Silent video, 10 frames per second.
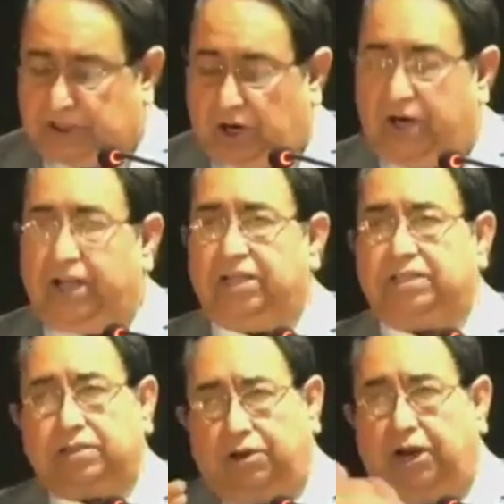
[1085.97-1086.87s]
The third
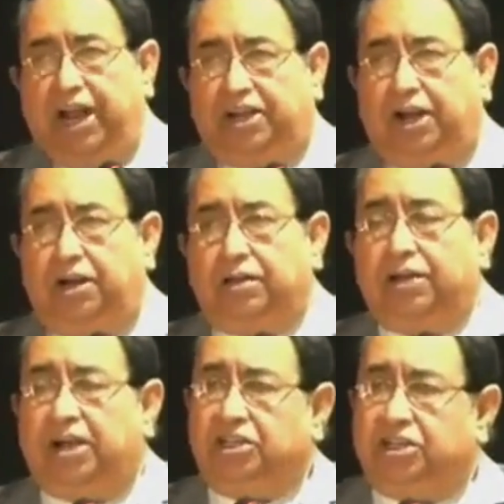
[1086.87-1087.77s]
is
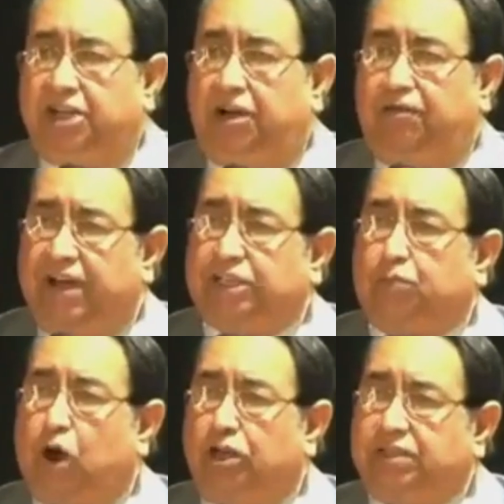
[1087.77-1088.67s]
related, that is the
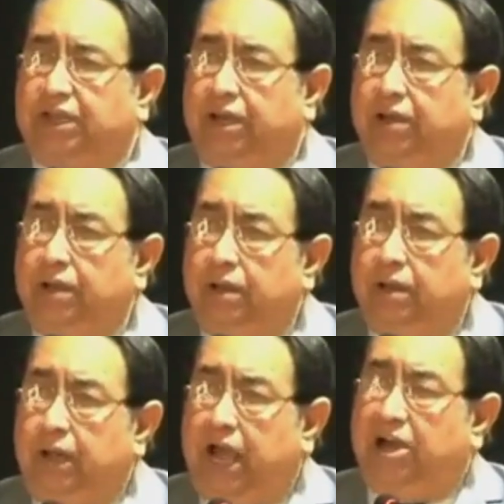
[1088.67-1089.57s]
defense policy
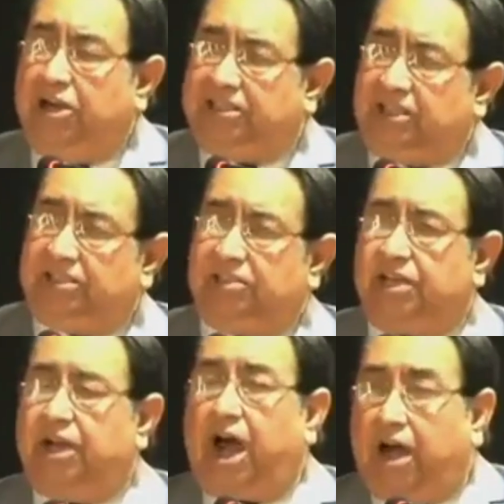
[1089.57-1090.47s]
and
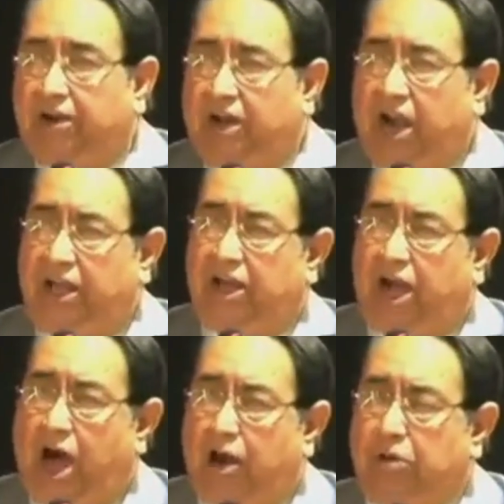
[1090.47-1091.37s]
decisions
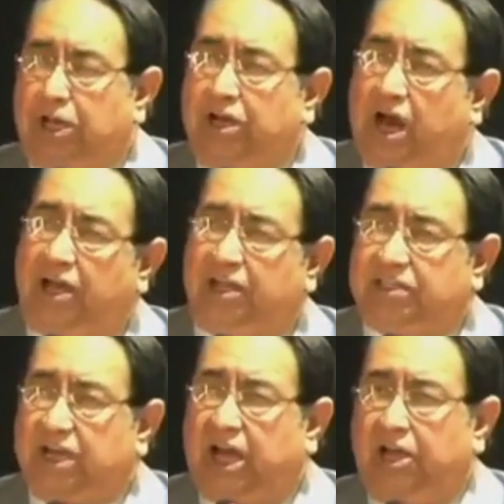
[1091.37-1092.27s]
regarding army,
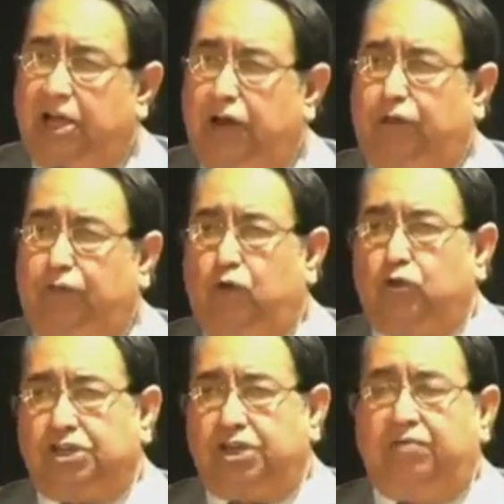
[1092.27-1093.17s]
ISI, air
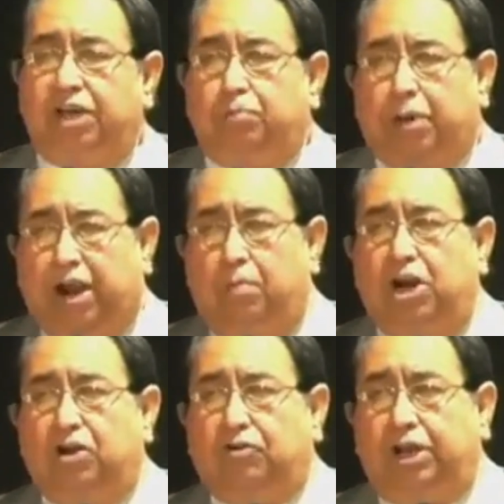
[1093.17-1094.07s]
force, navy,
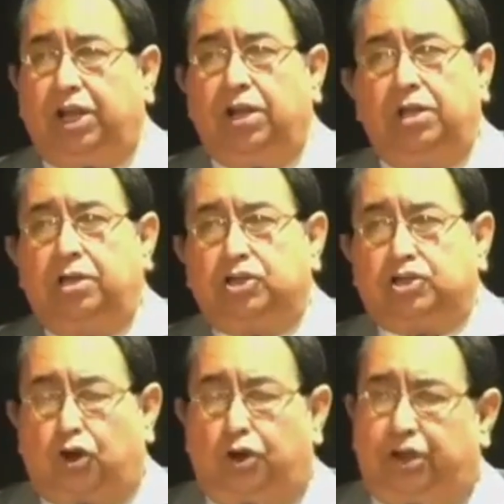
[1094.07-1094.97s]
paramilitary,
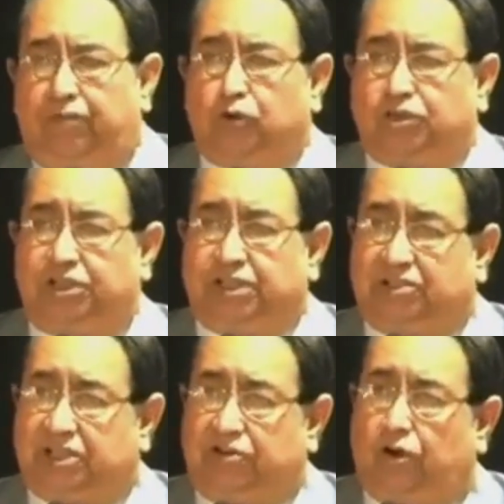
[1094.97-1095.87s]
security
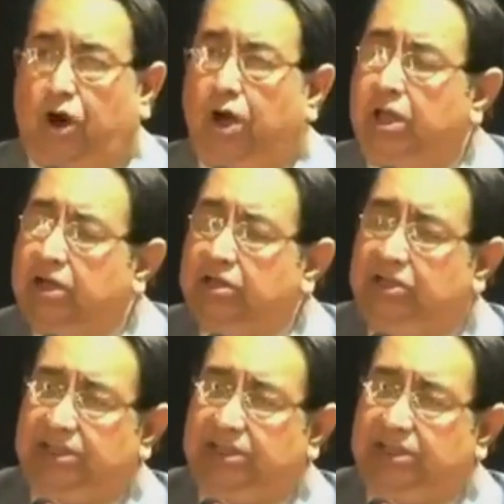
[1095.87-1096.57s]
forces, etc.